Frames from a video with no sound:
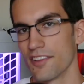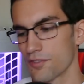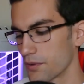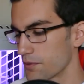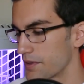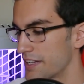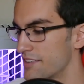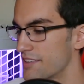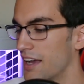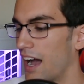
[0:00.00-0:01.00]
This one
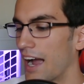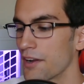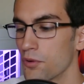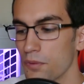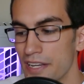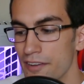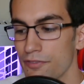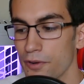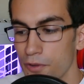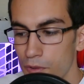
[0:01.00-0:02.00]
reads, "I
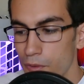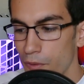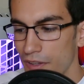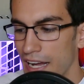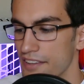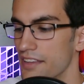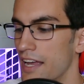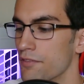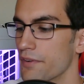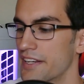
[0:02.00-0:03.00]
grieve for Google Glass
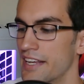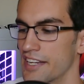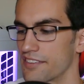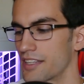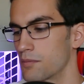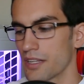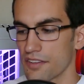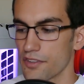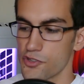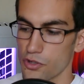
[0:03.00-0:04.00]
every day. Seemed
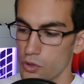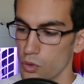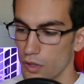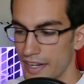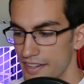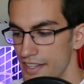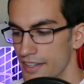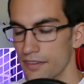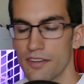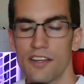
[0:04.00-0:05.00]
like such a cool idea."
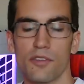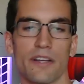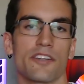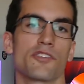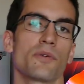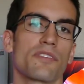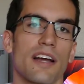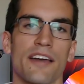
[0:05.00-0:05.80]
idea. So I can choose to